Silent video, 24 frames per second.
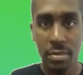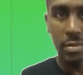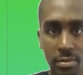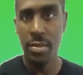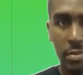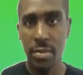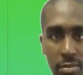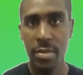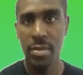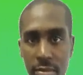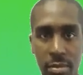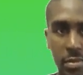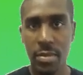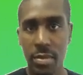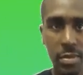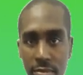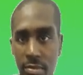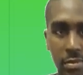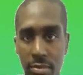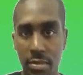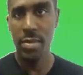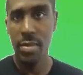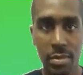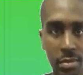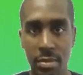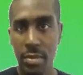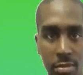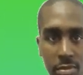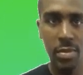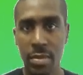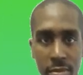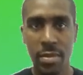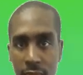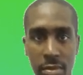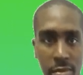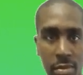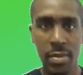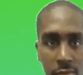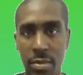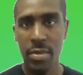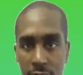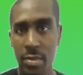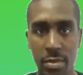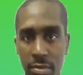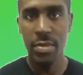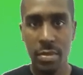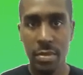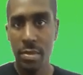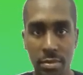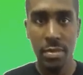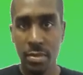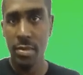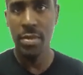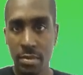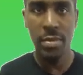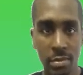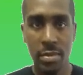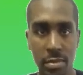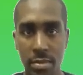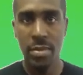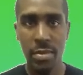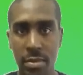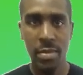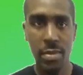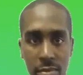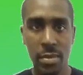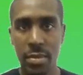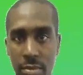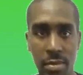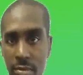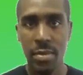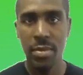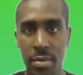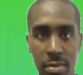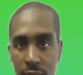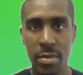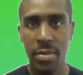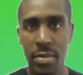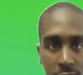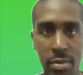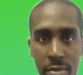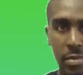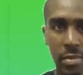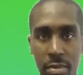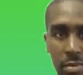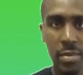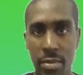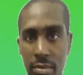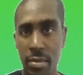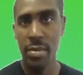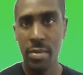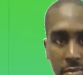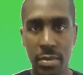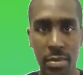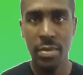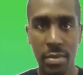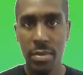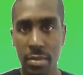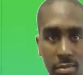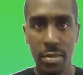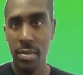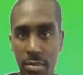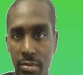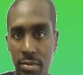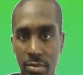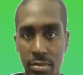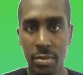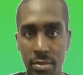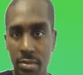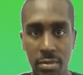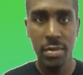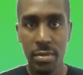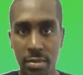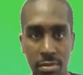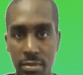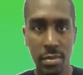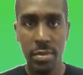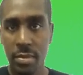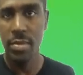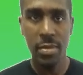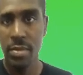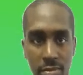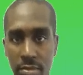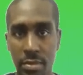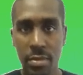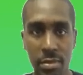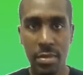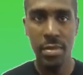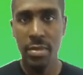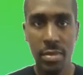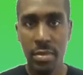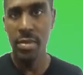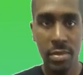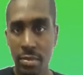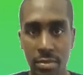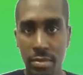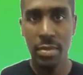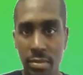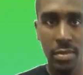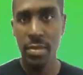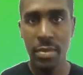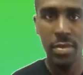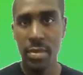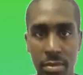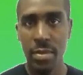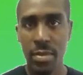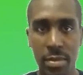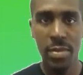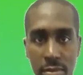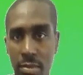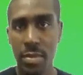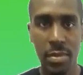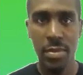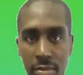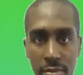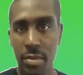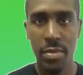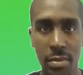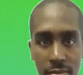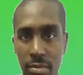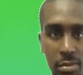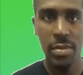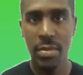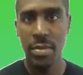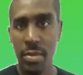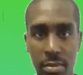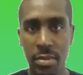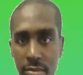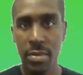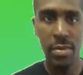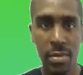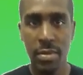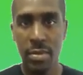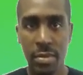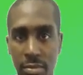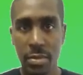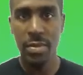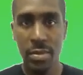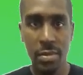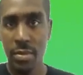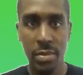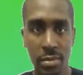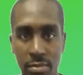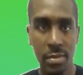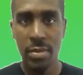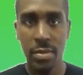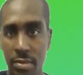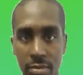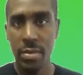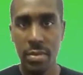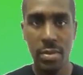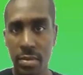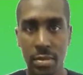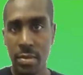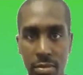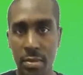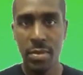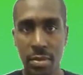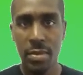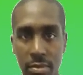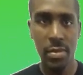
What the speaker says: Hey, hello everyone, it's Richard. I don't fear God. Do you? In this video, I'll explain why.